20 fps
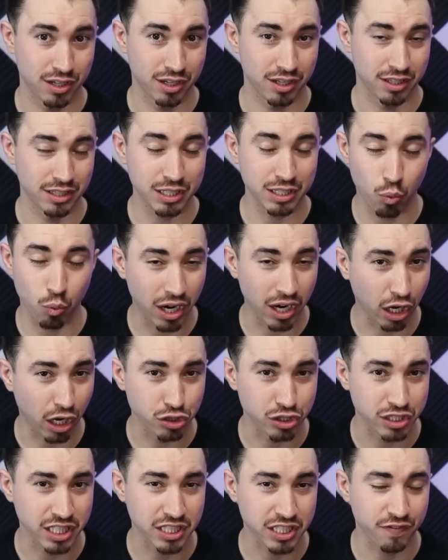The
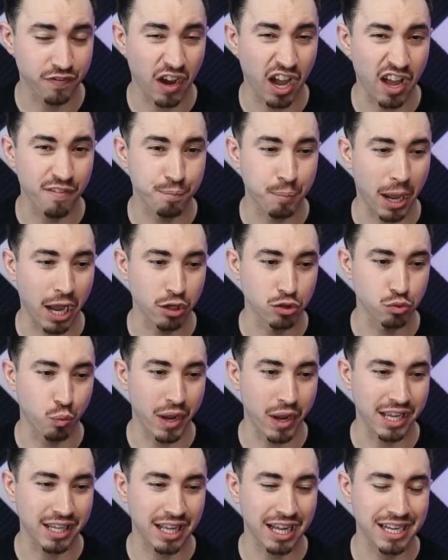165 pounds
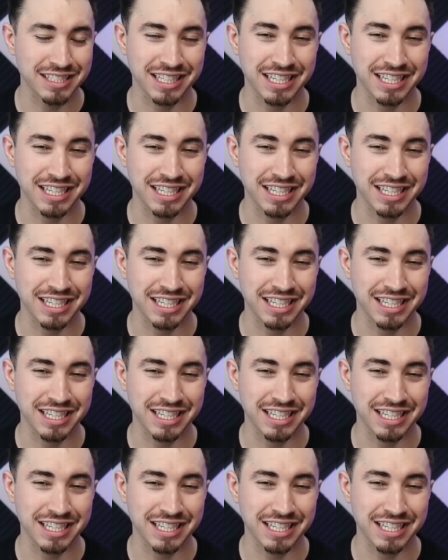weight class